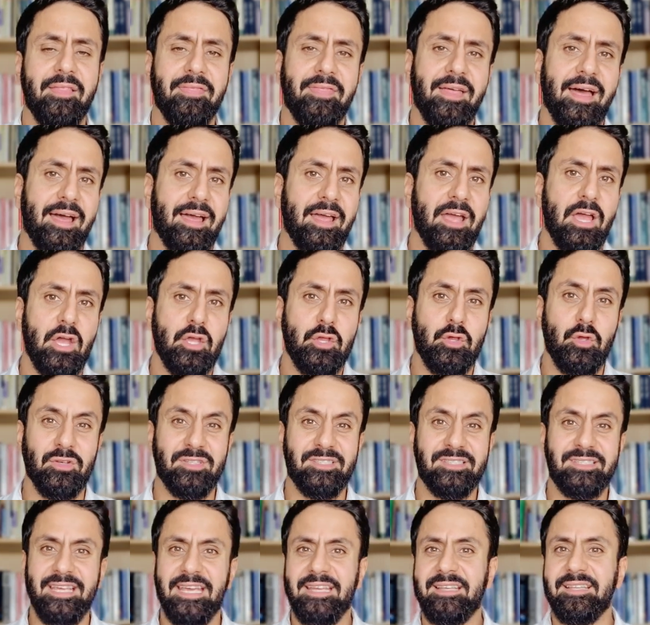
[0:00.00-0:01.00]
that your
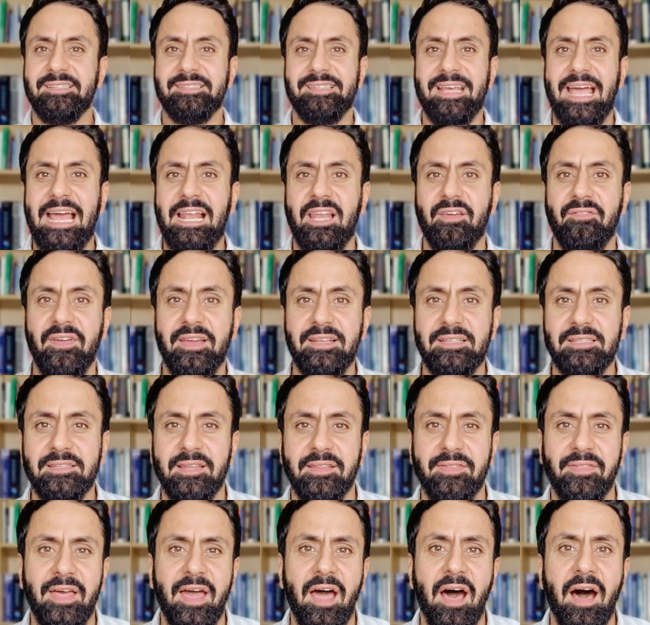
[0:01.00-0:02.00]
state is elevated
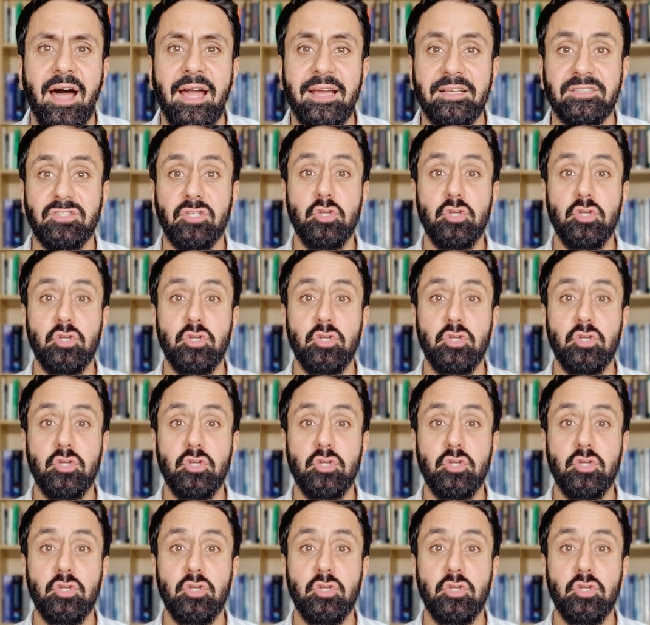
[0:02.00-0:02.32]
in their eyes.